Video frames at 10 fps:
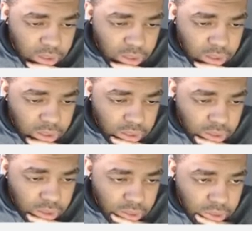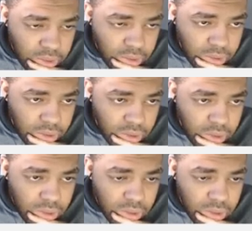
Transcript: [no speech]